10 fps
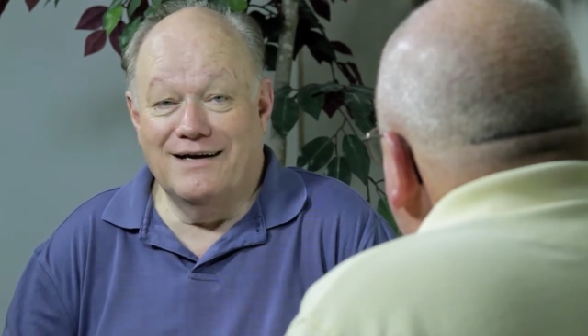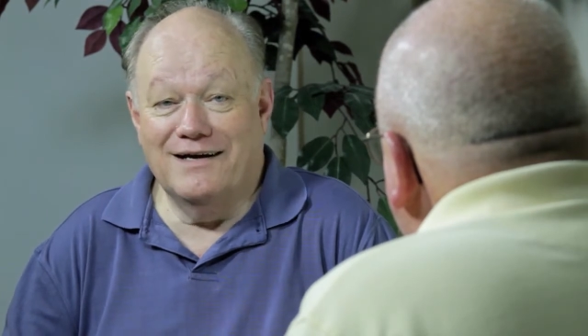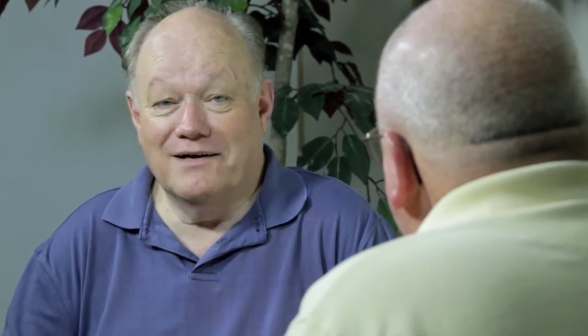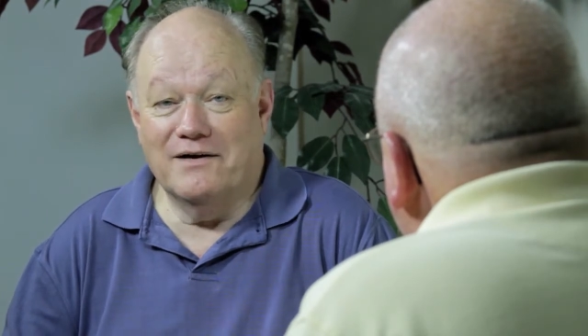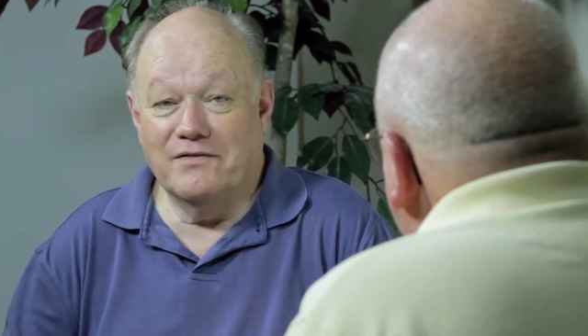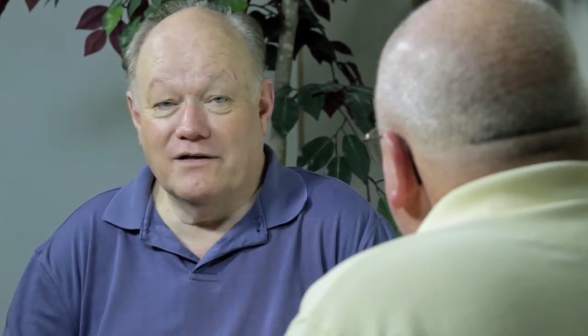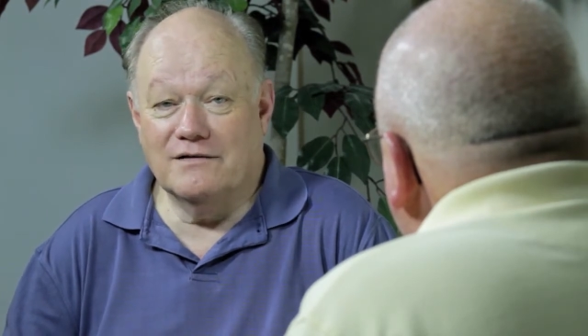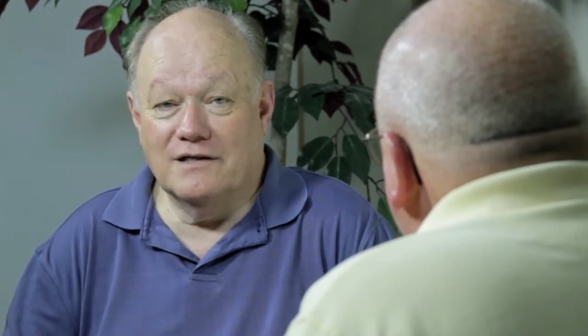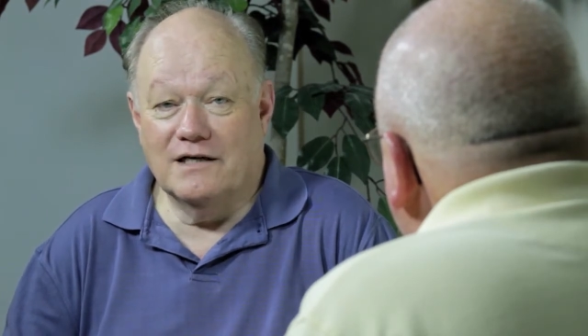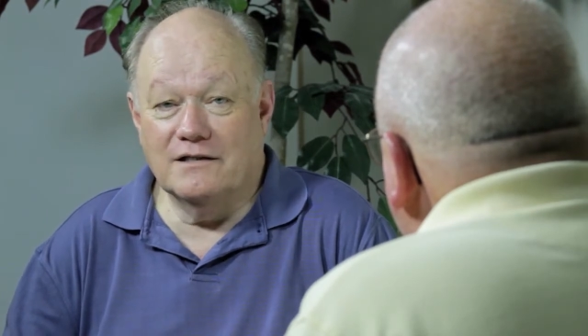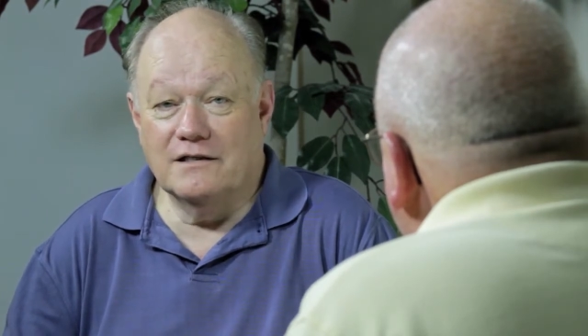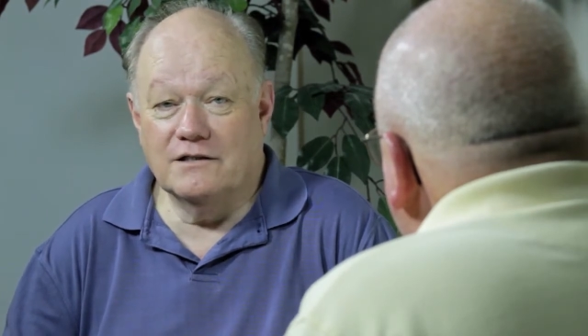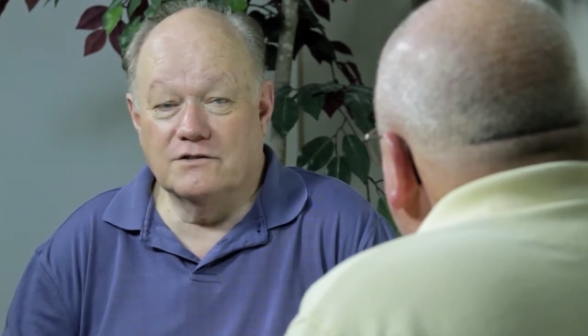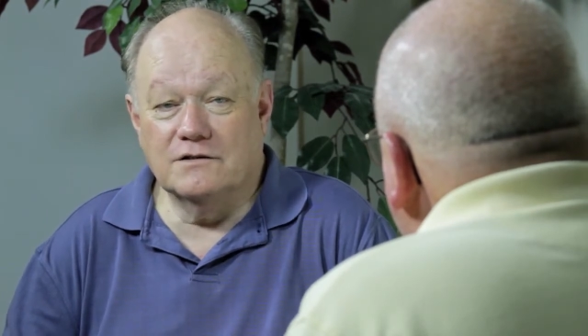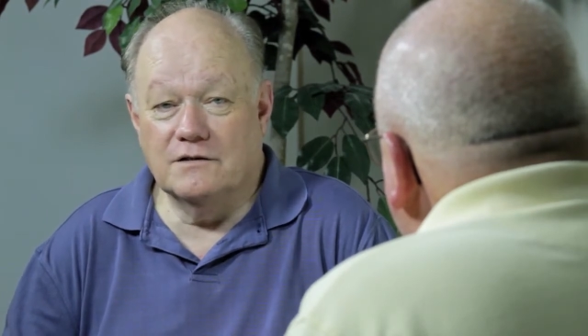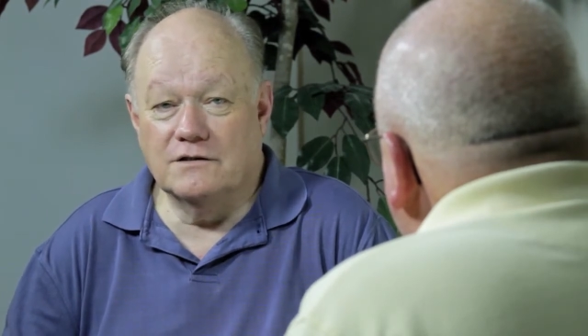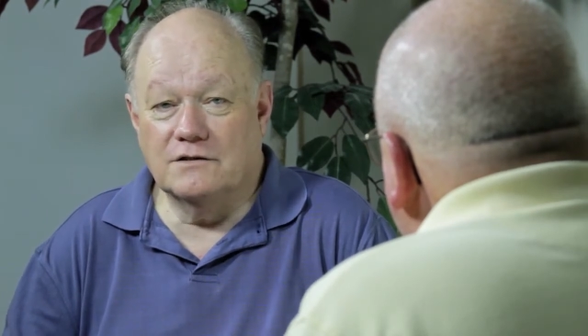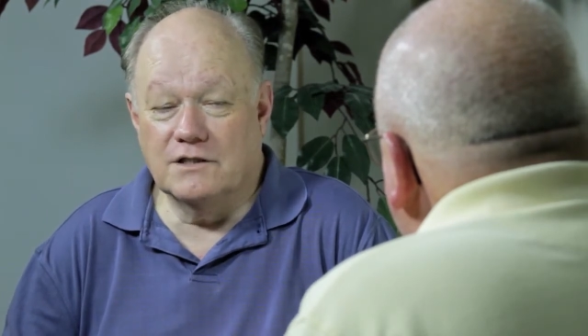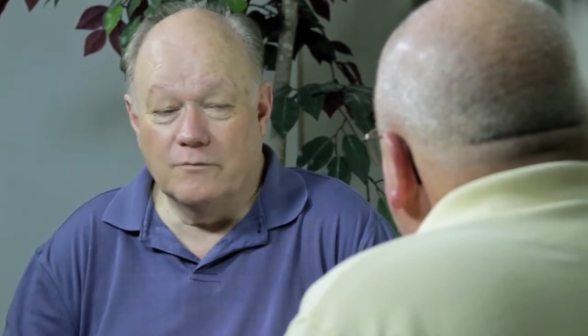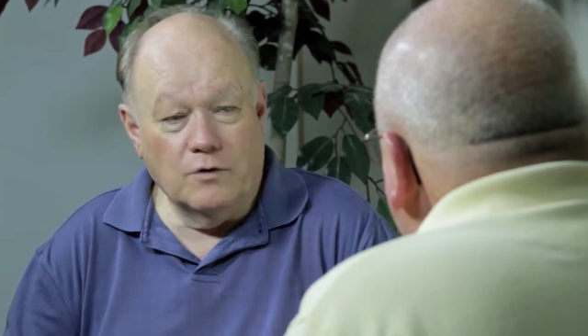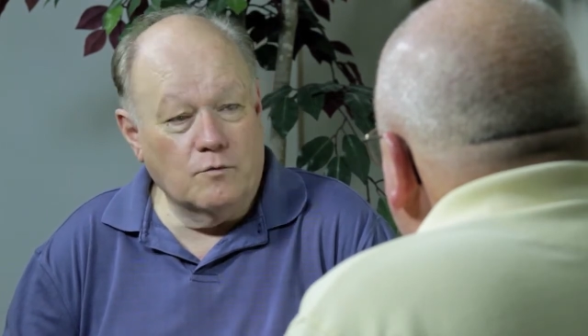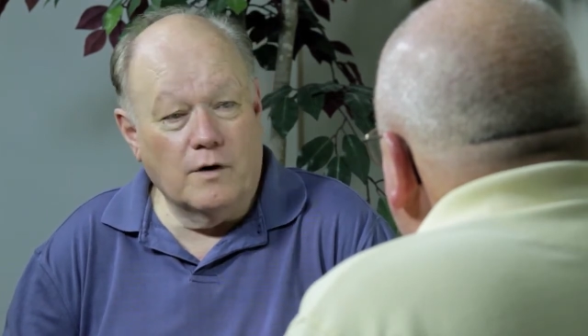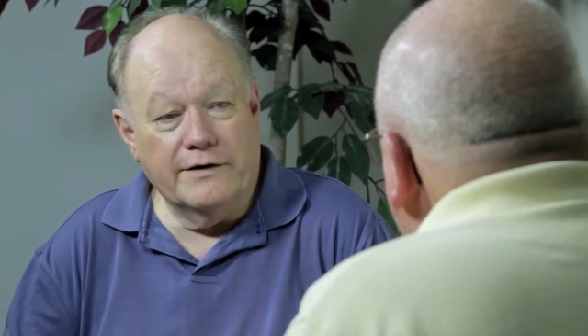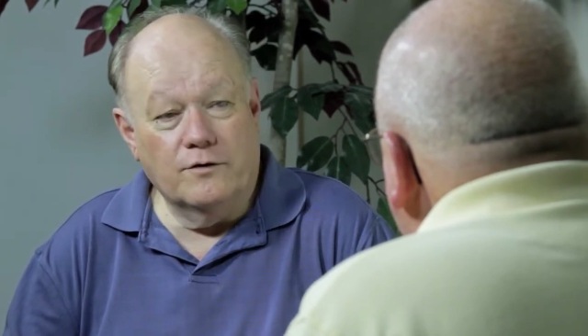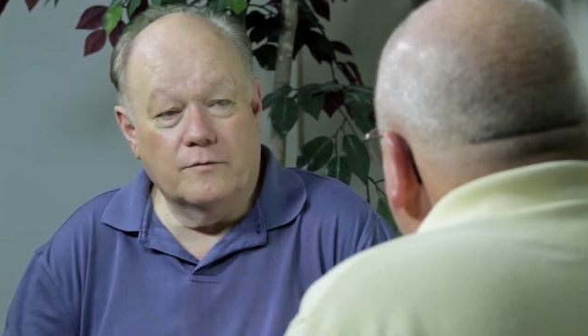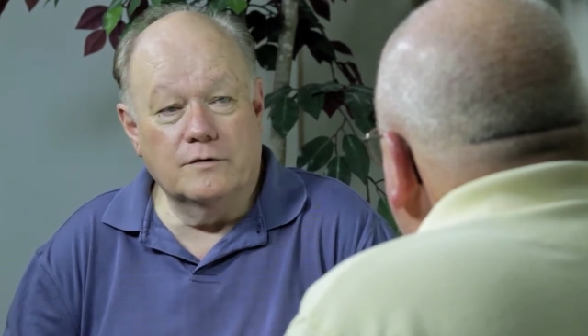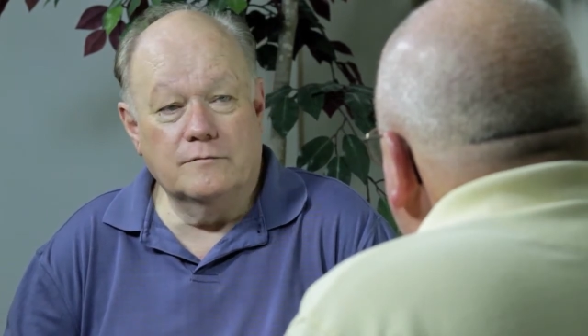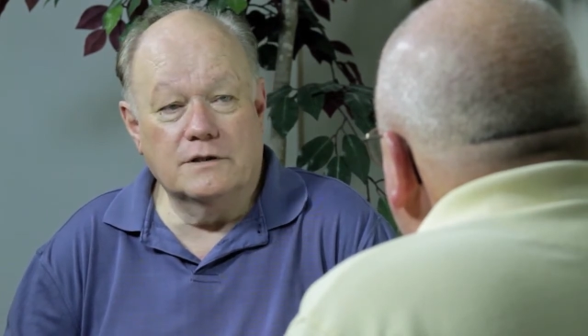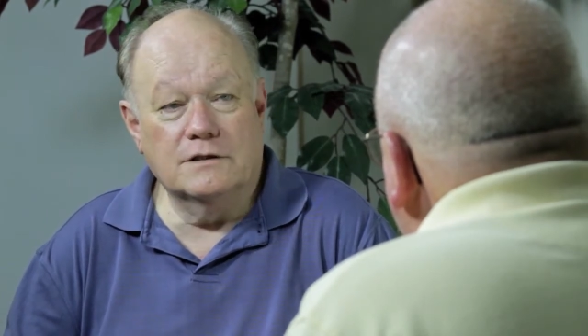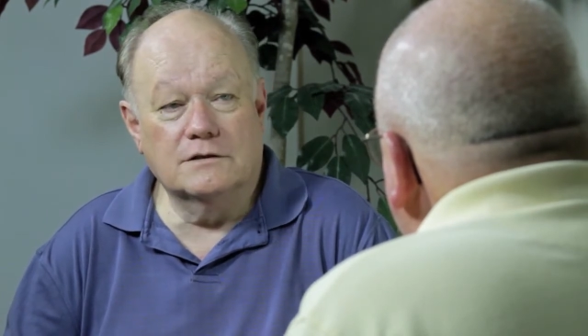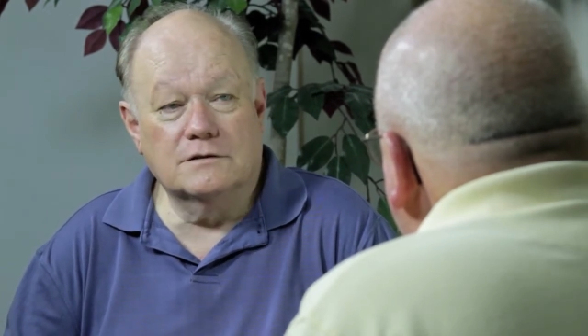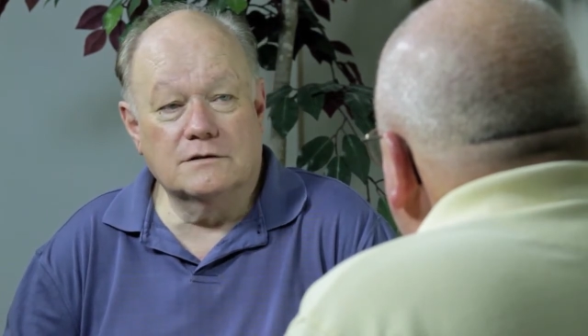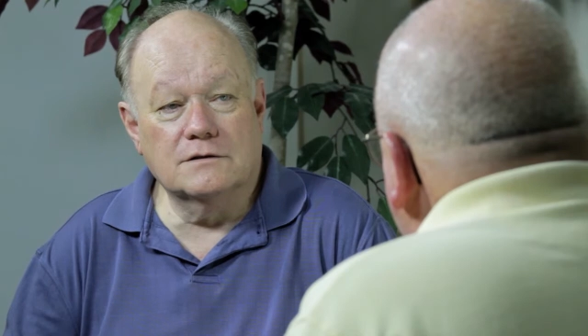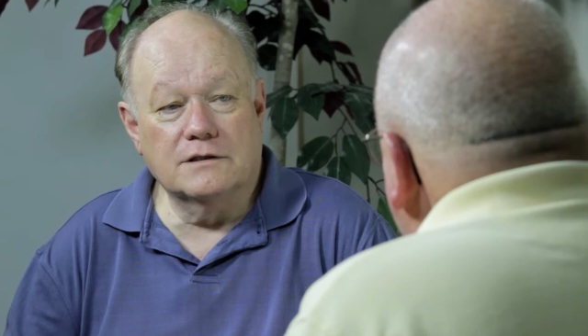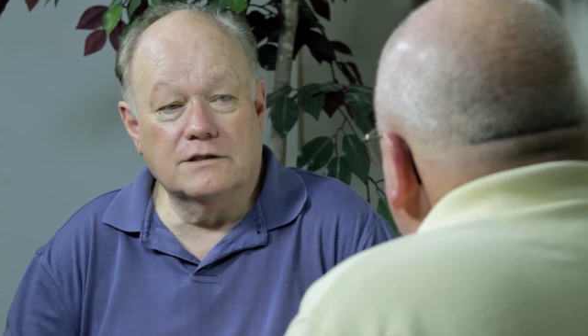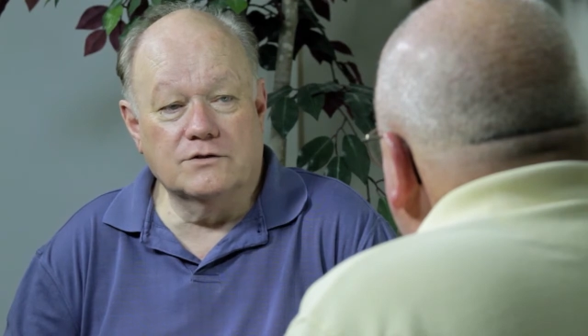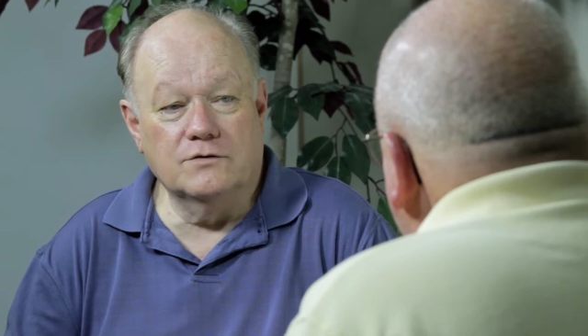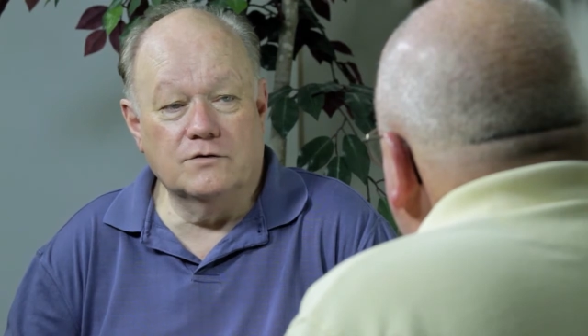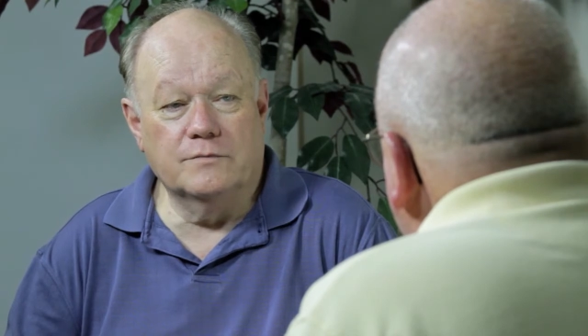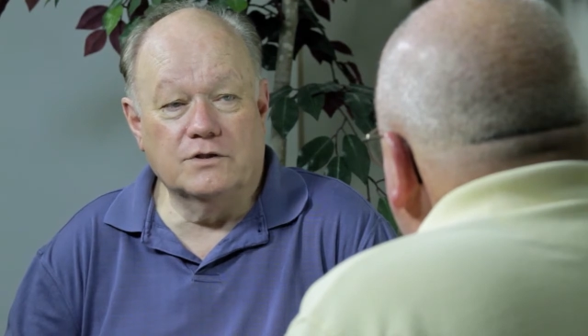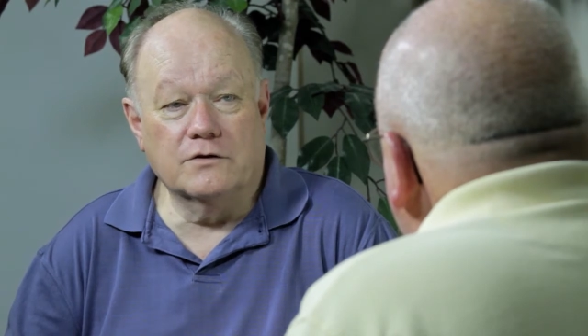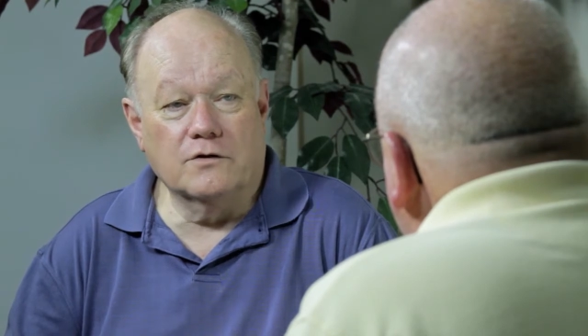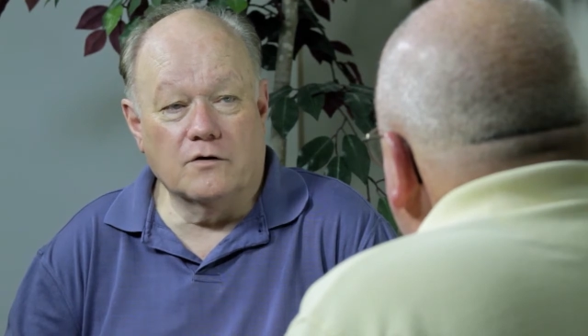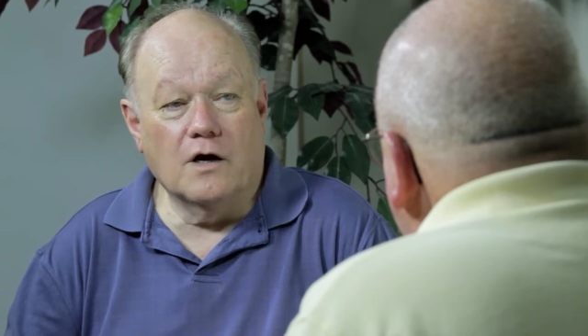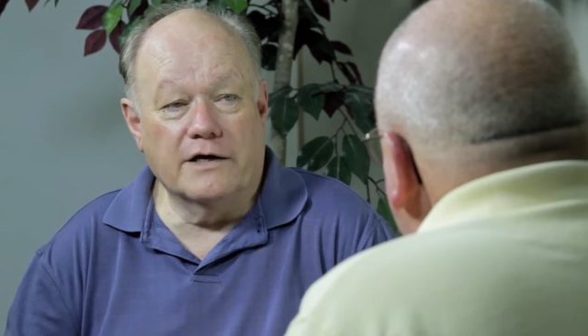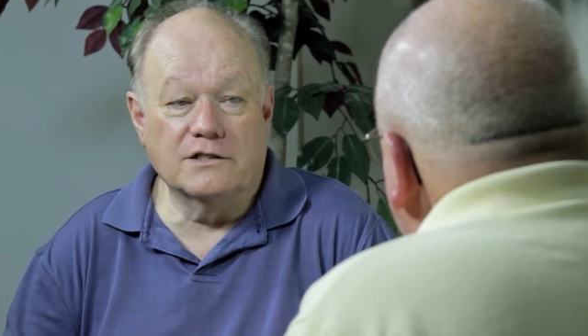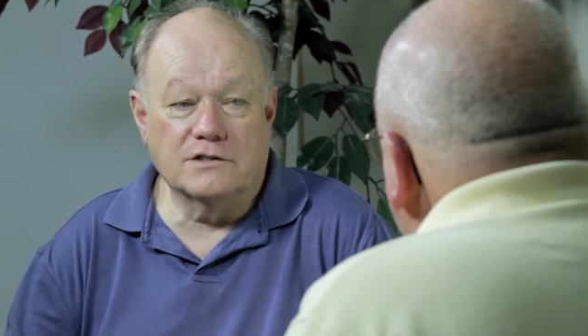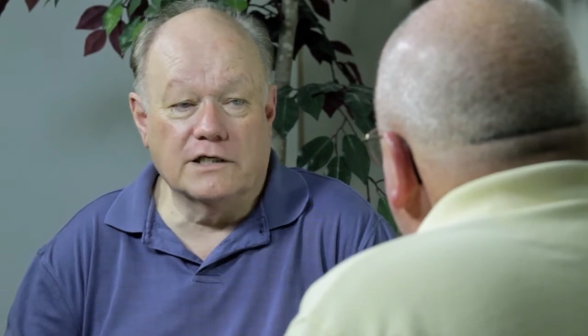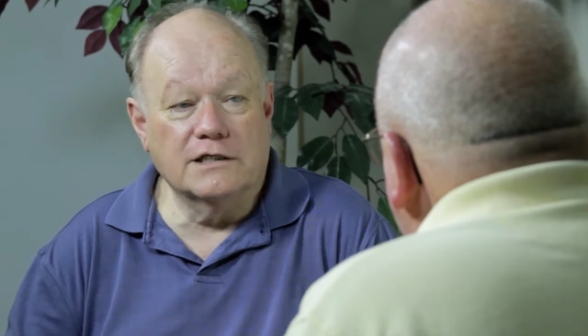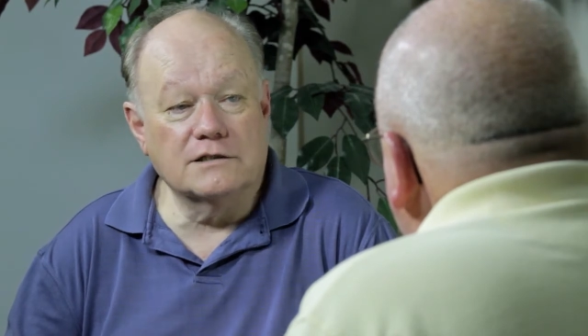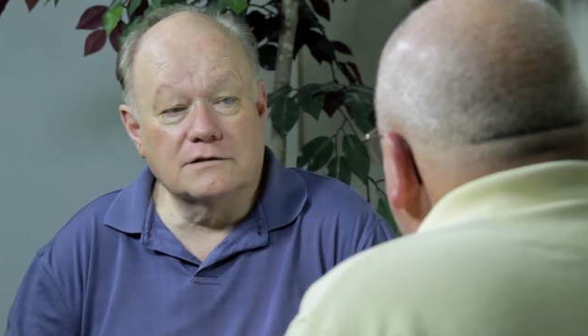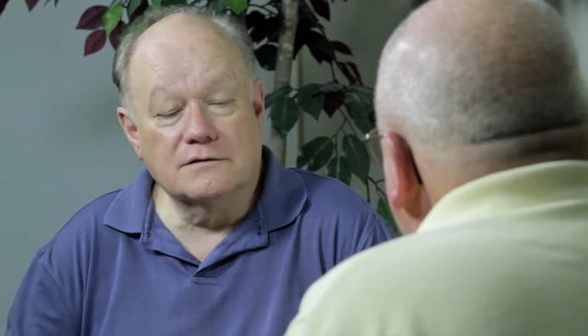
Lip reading: I think it's somewhat wide open, but it's to a particular audience, I guess.